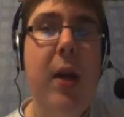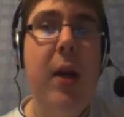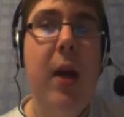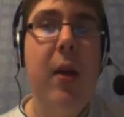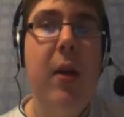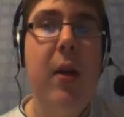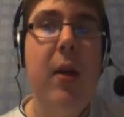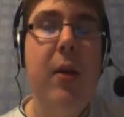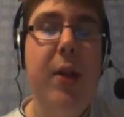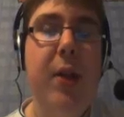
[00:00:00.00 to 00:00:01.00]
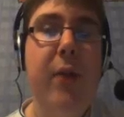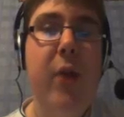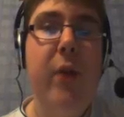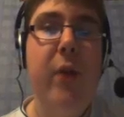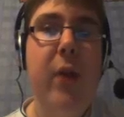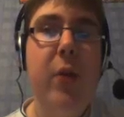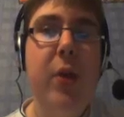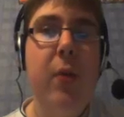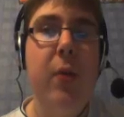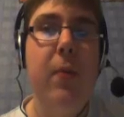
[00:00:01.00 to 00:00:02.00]
And yeah, see you for
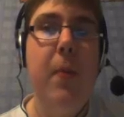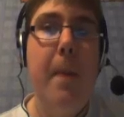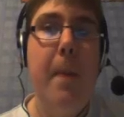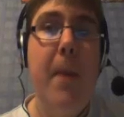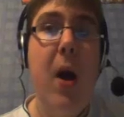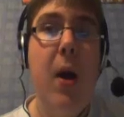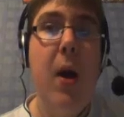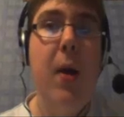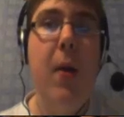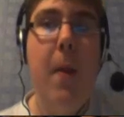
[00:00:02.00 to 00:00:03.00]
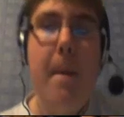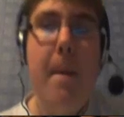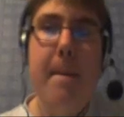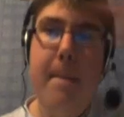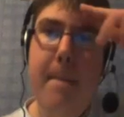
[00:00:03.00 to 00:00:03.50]
a new video soon. Bye.